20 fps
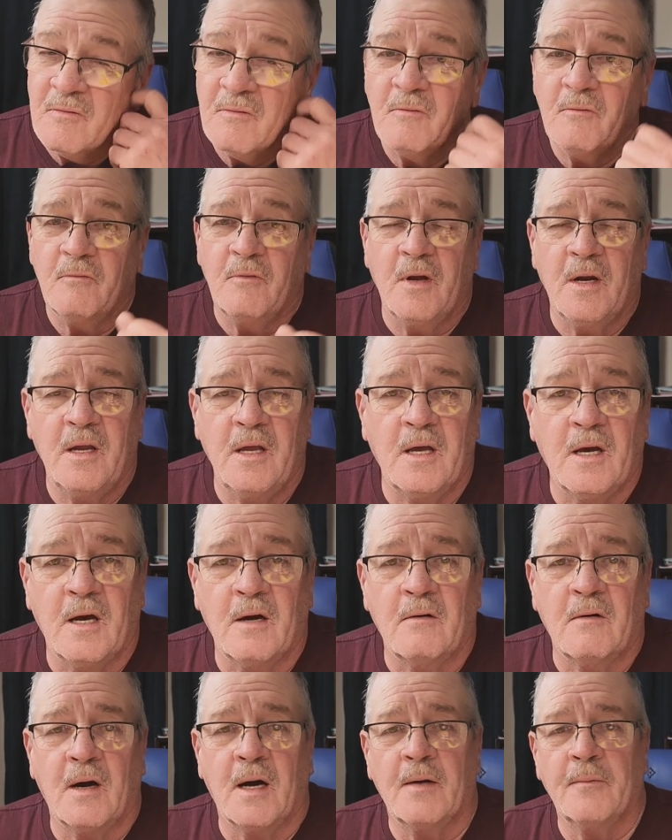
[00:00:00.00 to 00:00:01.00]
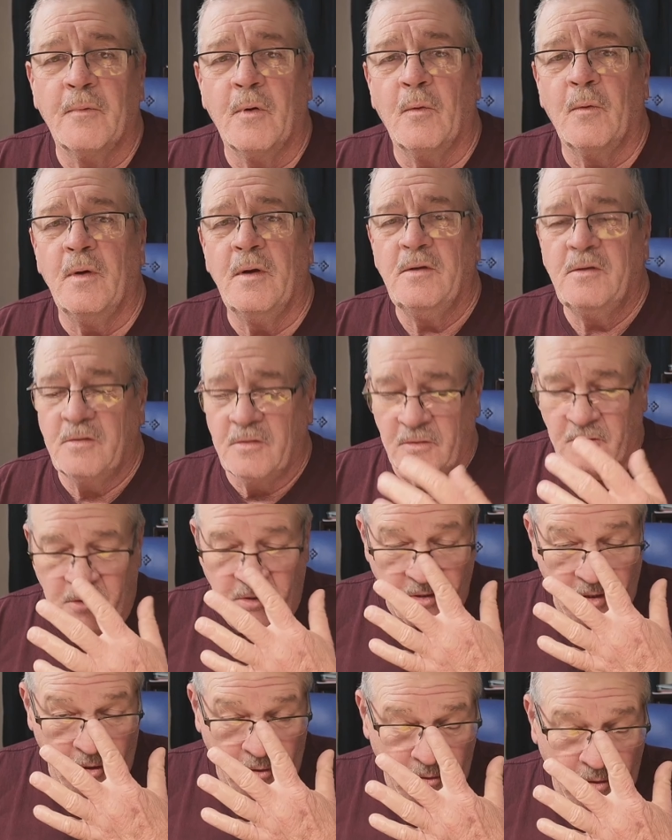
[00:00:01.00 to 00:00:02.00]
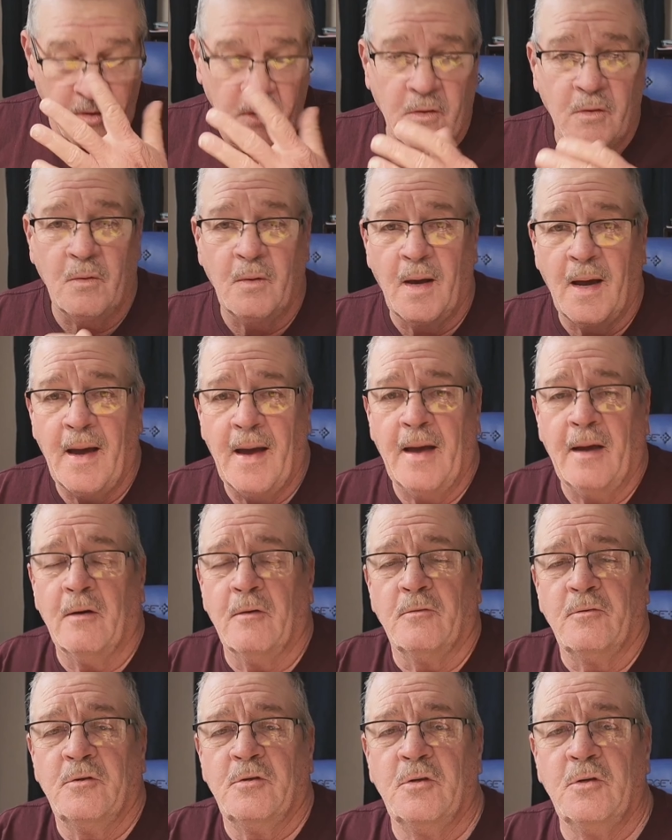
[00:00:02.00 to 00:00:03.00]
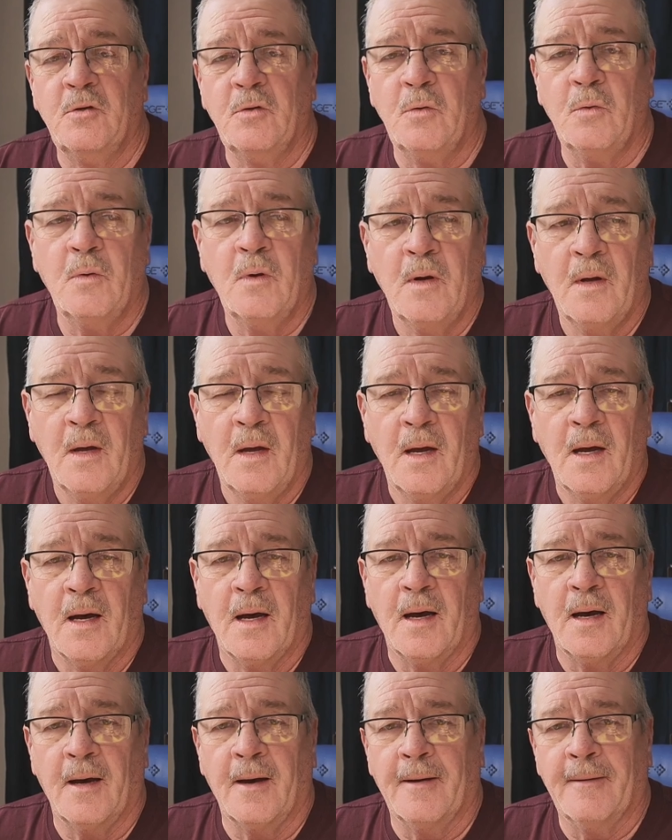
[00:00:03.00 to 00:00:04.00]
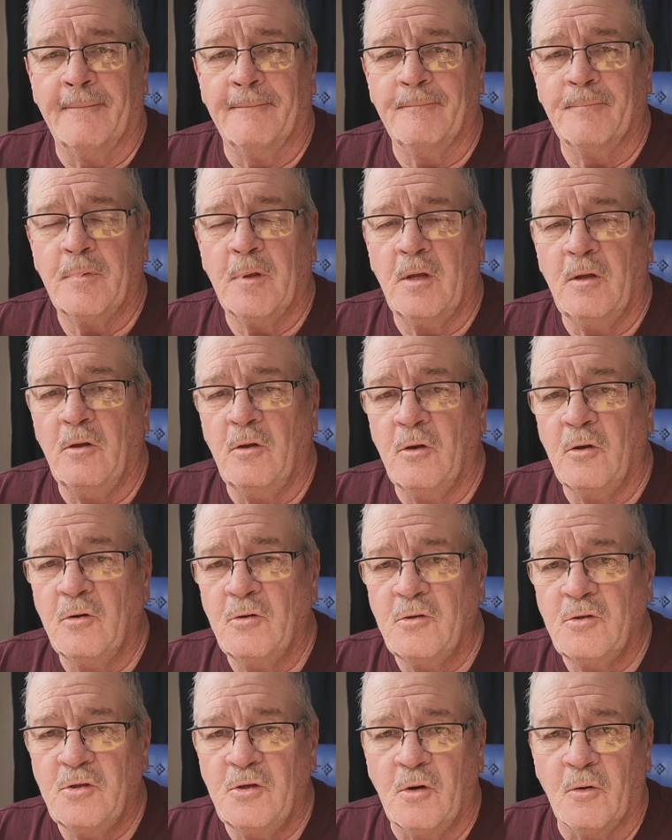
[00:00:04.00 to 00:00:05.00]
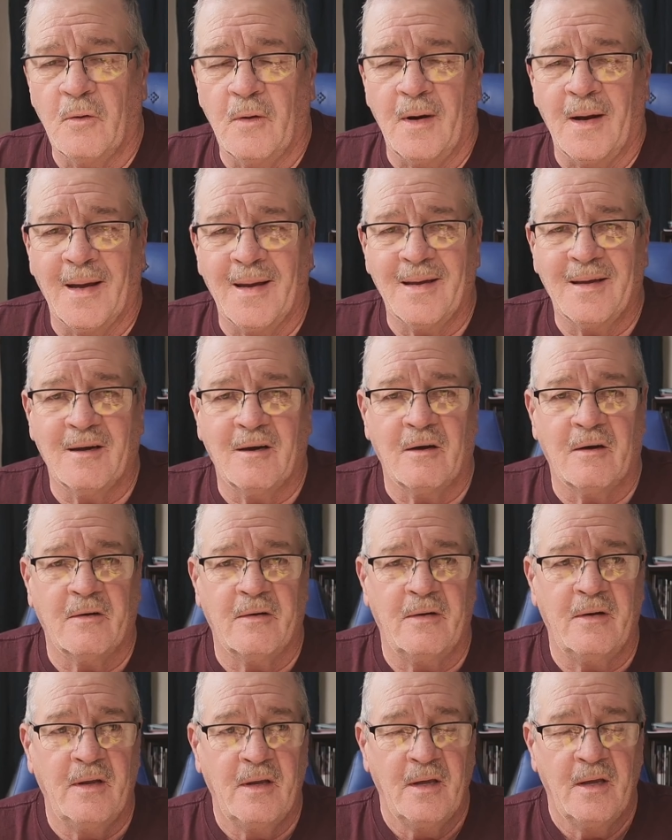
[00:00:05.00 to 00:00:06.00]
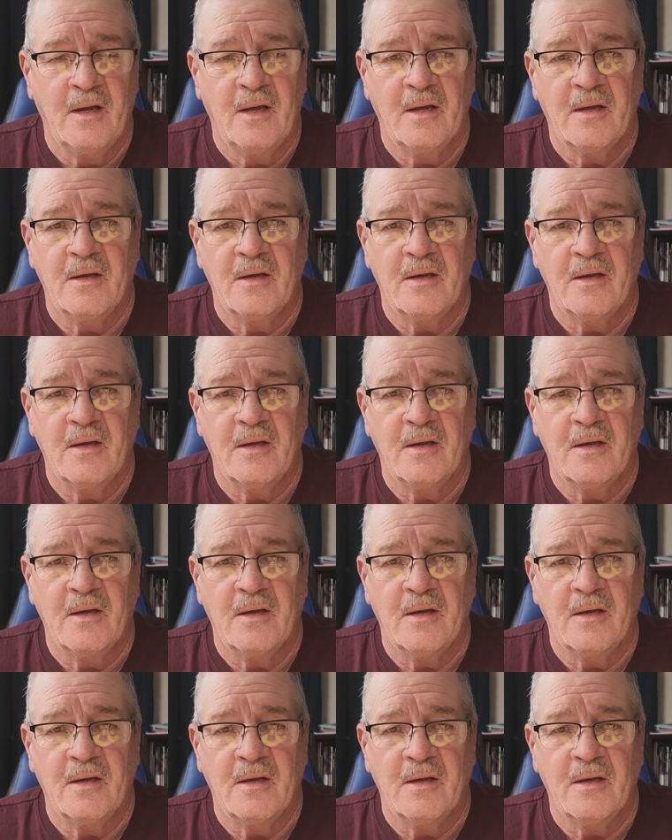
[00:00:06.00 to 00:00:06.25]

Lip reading: video, I'm going to show you how to use your Nikon